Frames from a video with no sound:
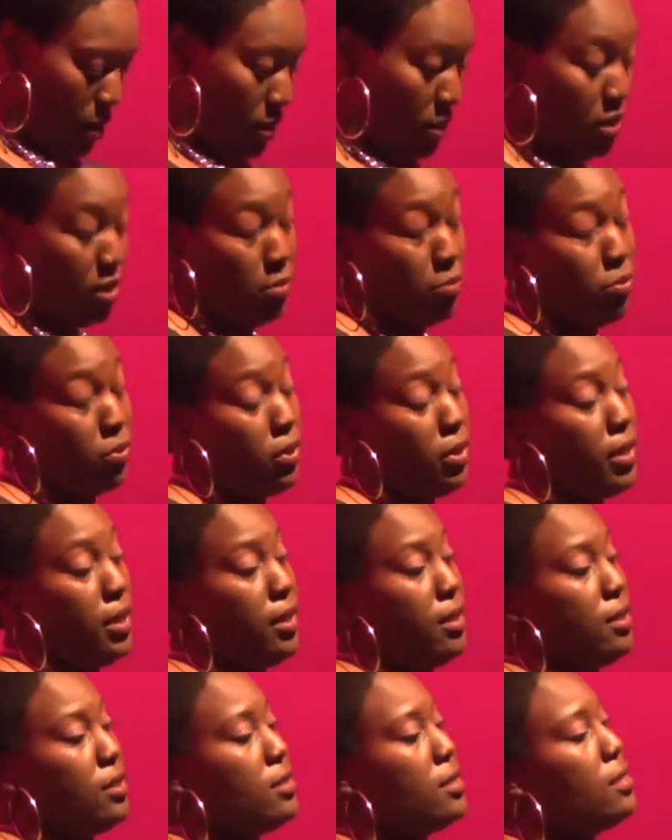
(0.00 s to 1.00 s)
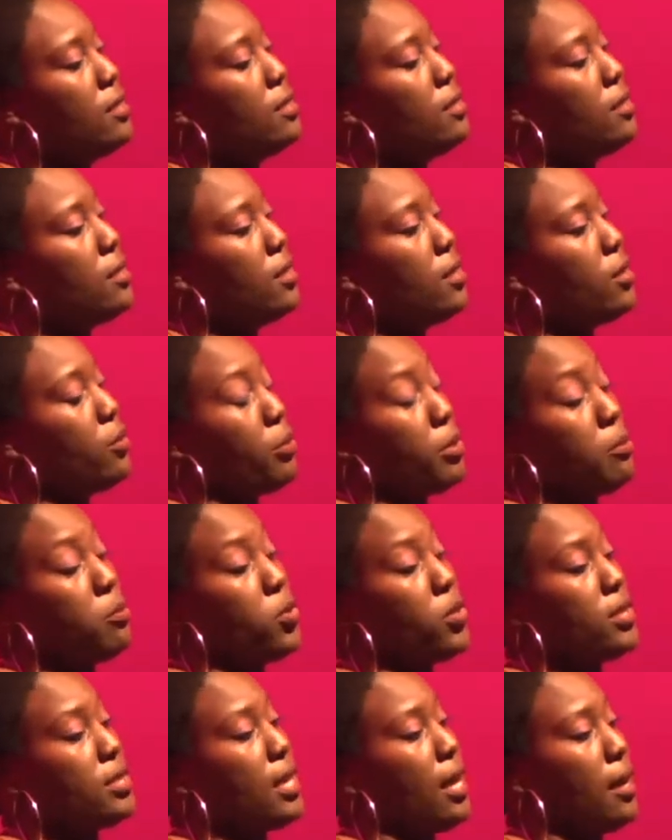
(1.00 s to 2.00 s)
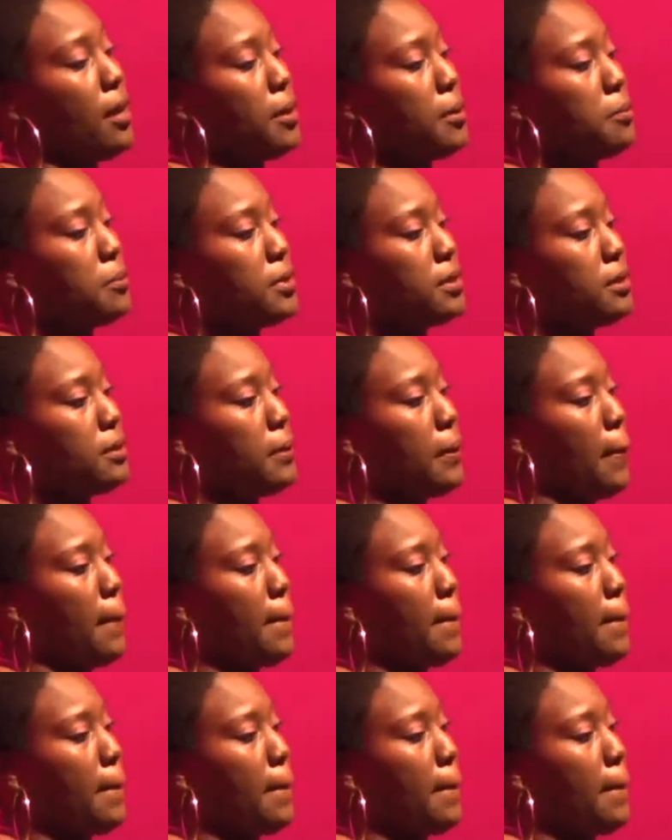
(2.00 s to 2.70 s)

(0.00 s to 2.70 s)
She breathed 3 more times.